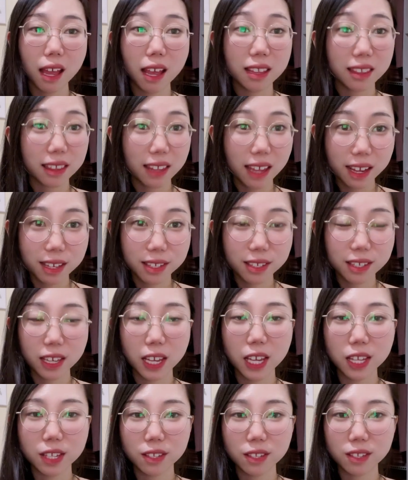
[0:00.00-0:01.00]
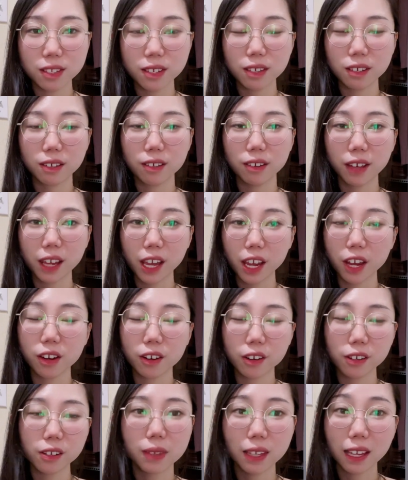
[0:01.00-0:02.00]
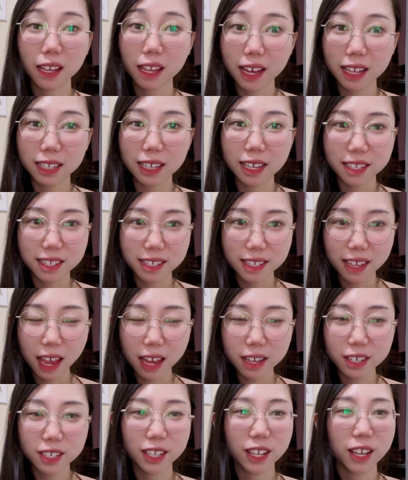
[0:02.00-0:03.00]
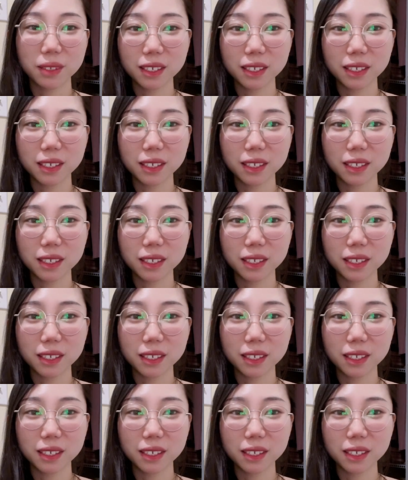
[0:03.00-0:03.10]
And next is the hair cutting set.